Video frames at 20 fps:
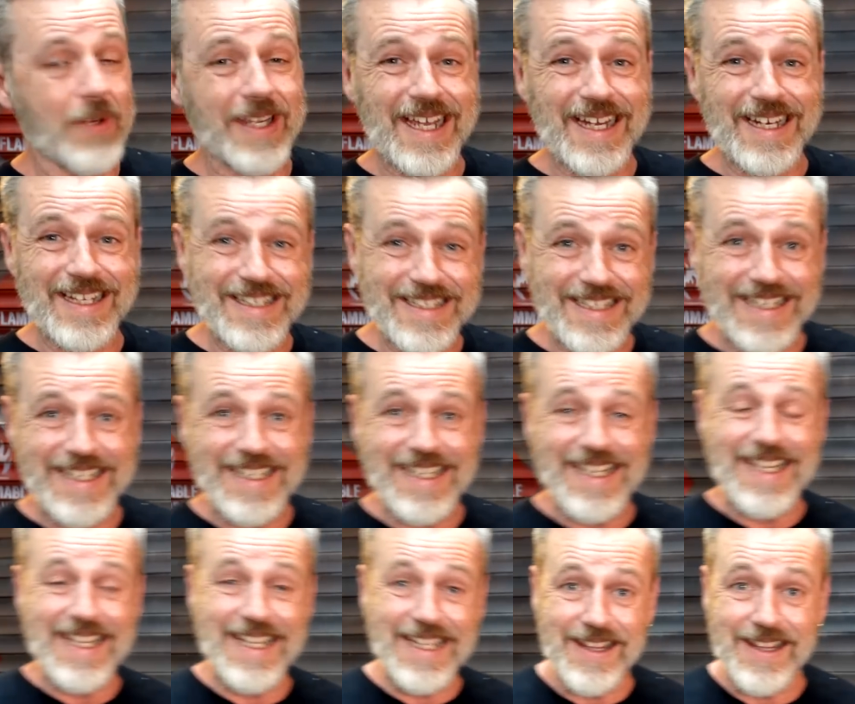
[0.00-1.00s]
we're gonna need
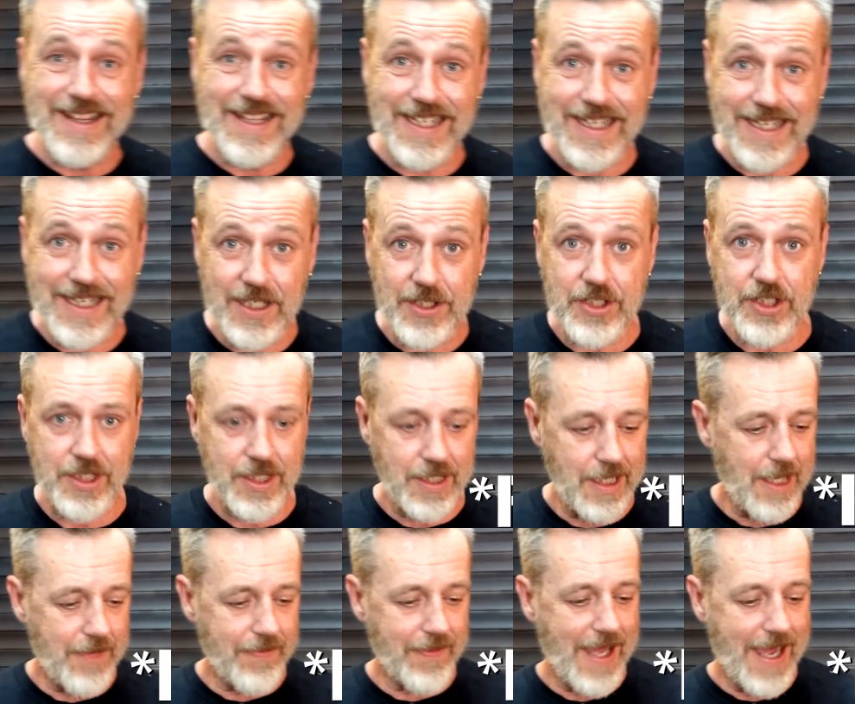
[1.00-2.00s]
in the kitchen,
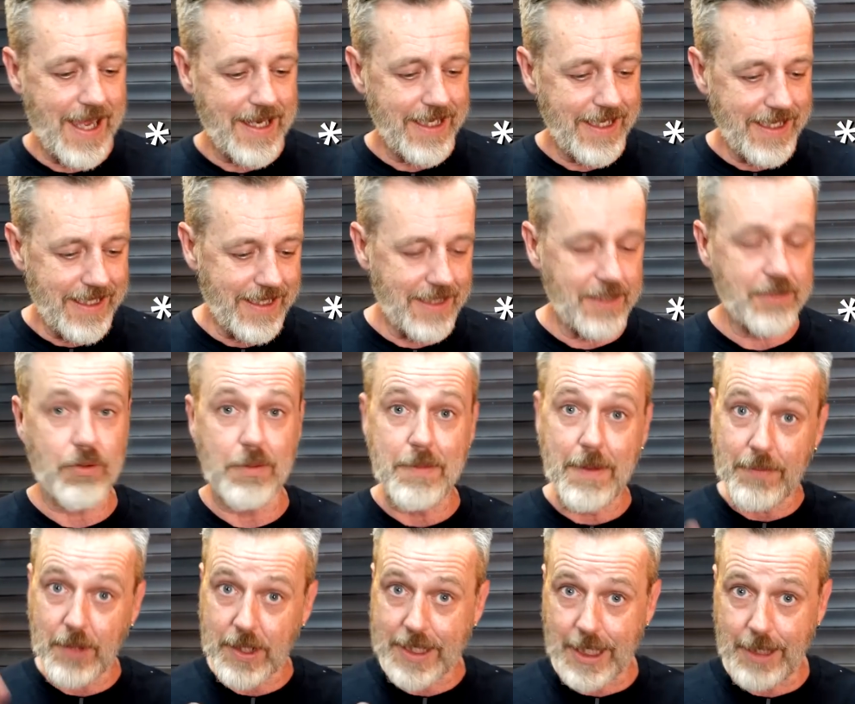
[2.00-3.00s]
and that is,
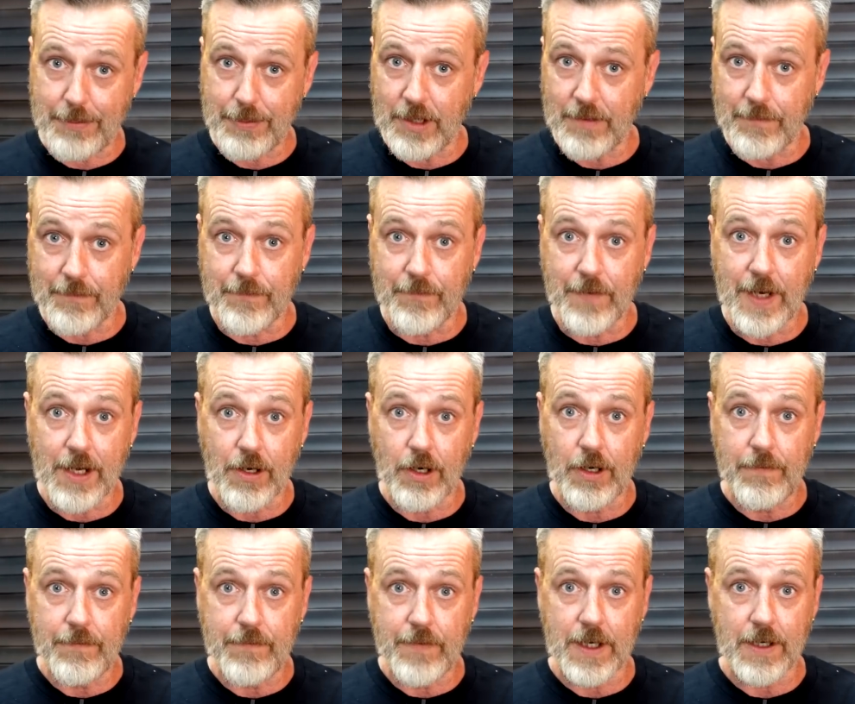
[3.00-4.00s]
remember, keeping it
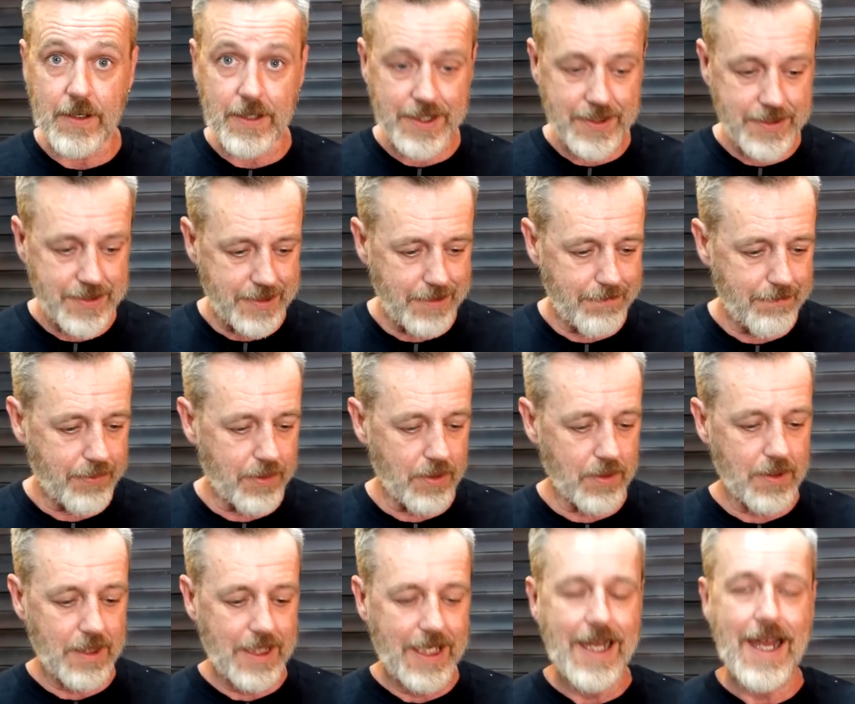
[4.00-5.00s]
very, very
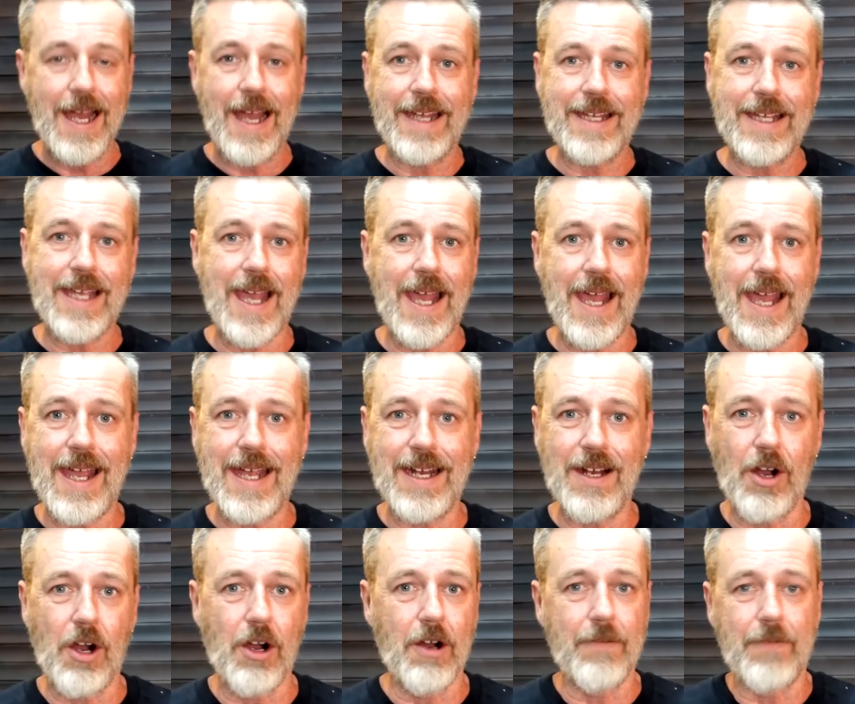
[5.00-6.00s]
simple. A can
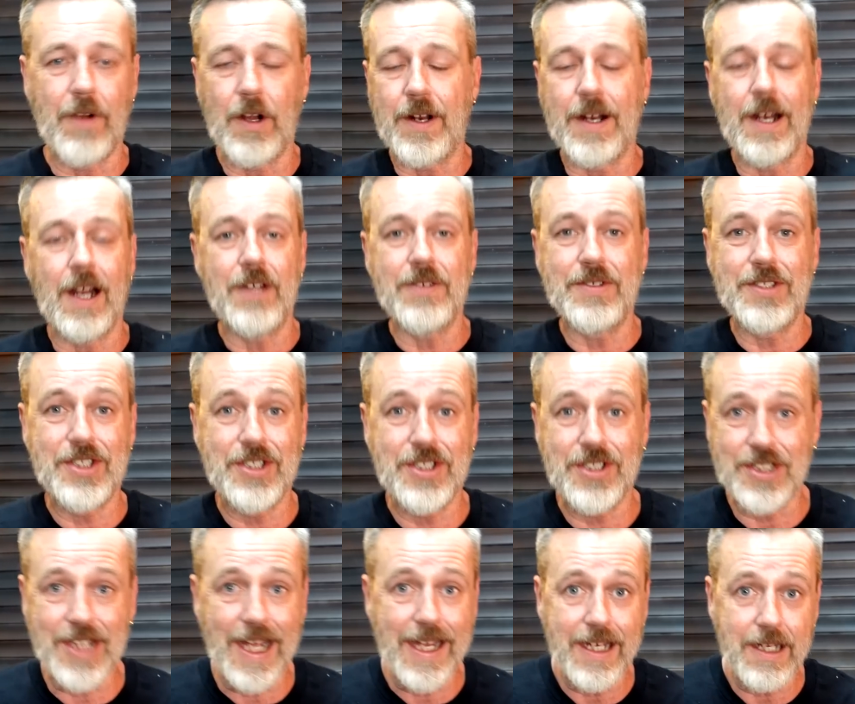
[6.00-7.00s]
of, I don't know,
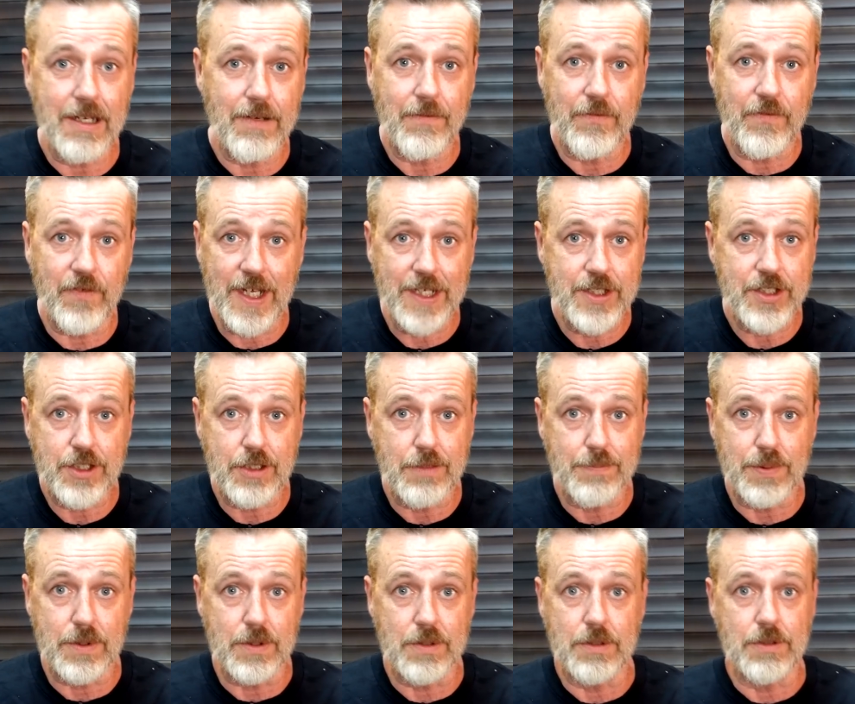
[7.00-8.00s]
steak and
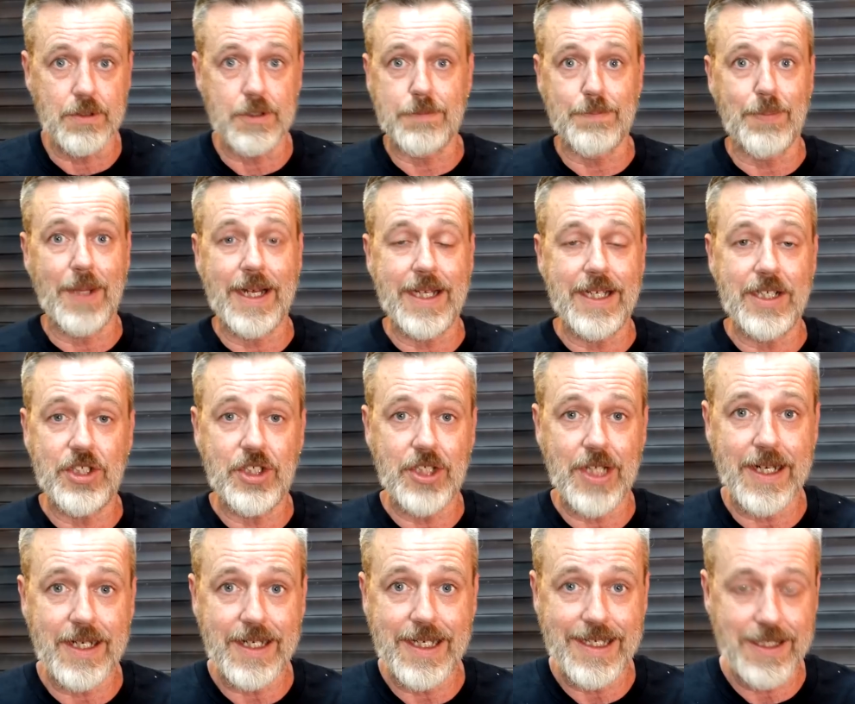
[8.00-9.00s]
vegetables, bloody
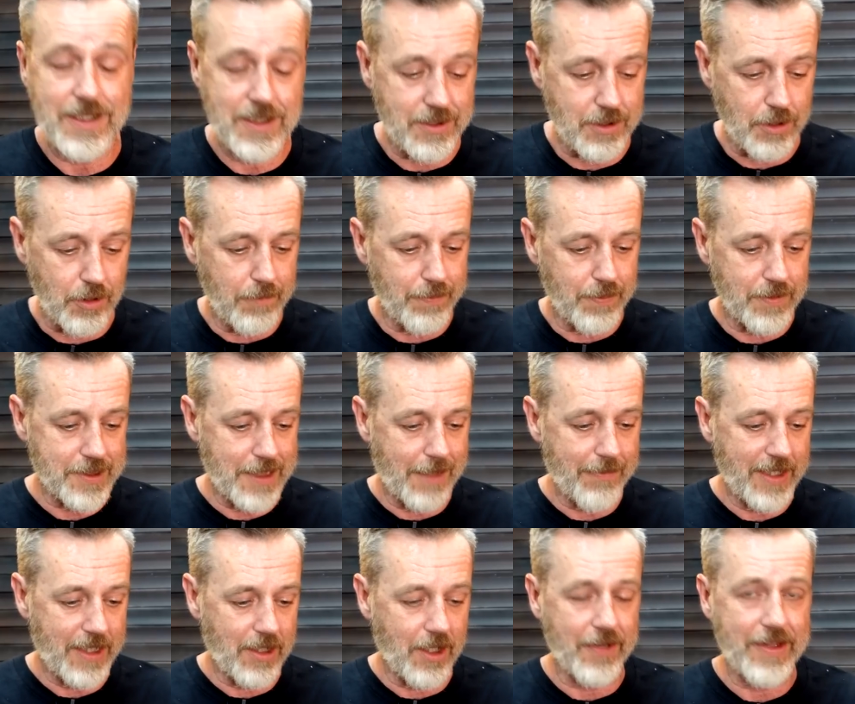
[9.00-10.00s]
chunky soup or
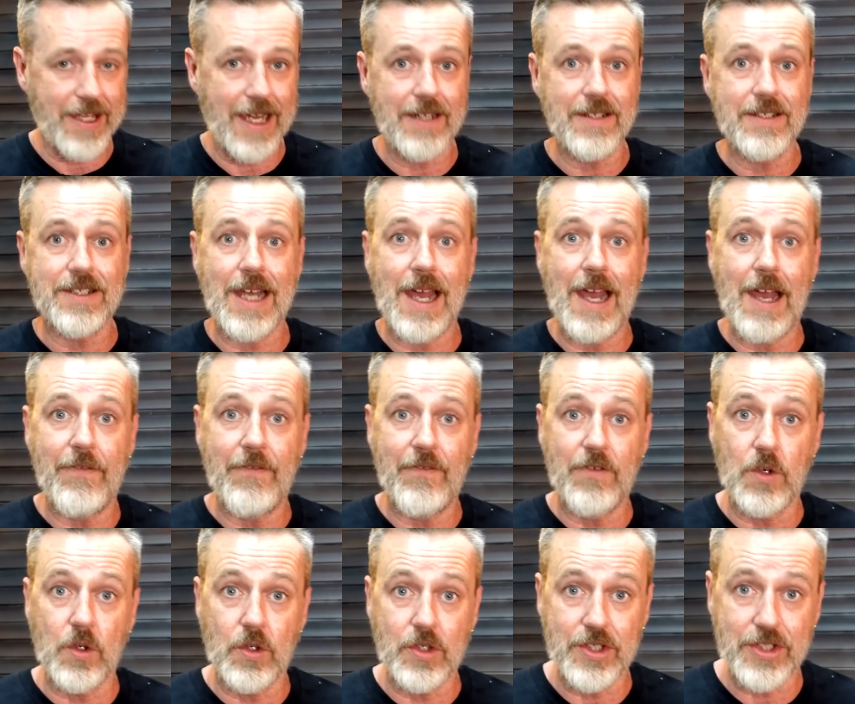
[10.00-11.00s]
something like that to have
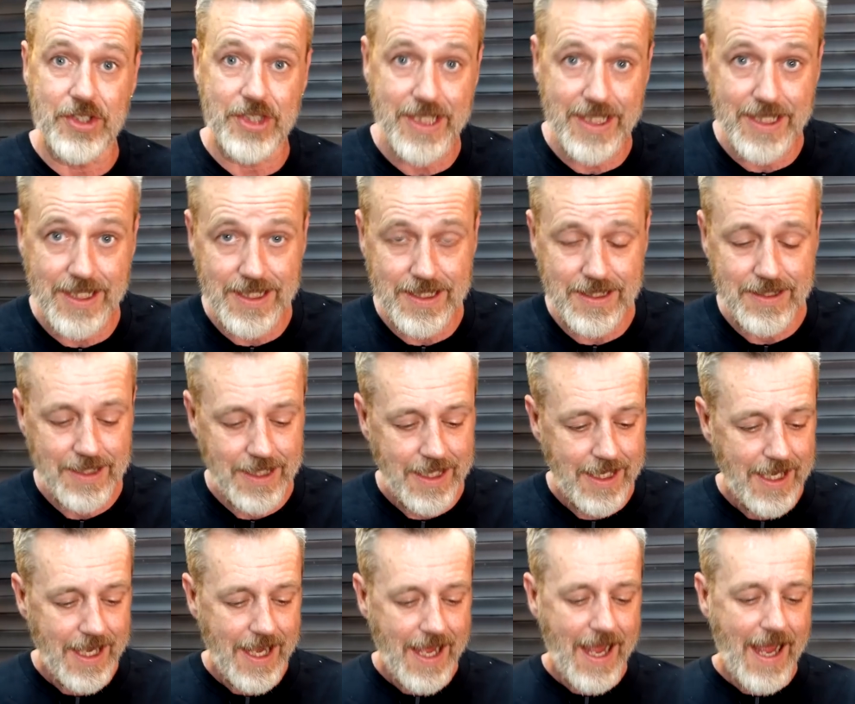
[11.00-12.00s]
for dinner.
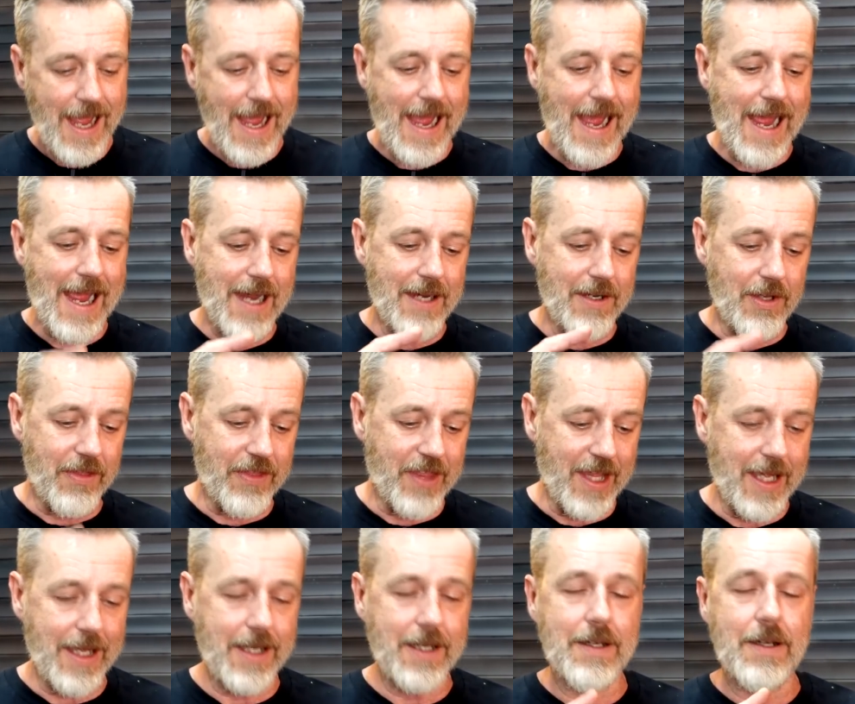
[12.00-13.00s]
And
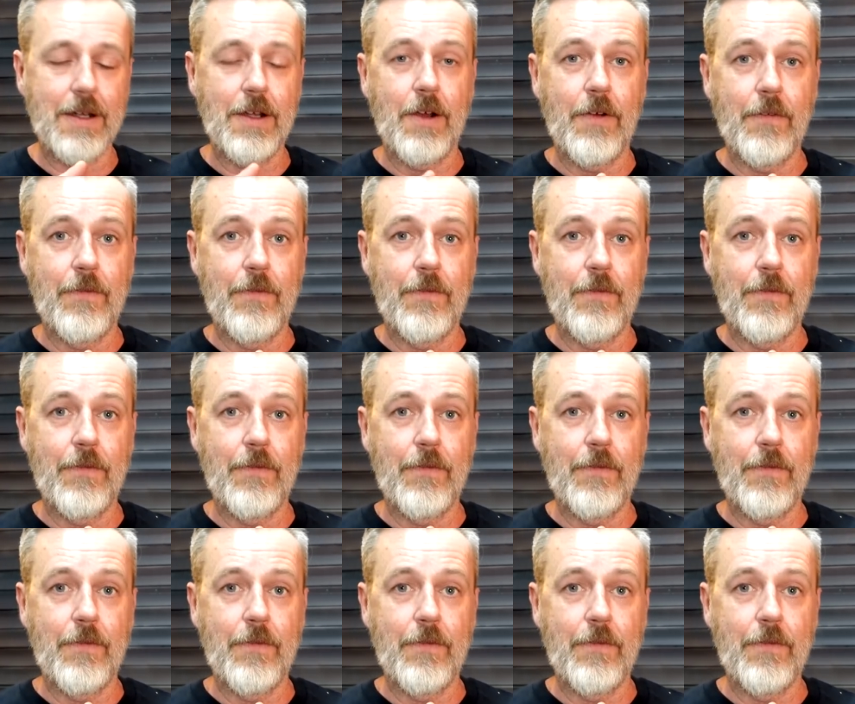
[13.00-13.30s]
then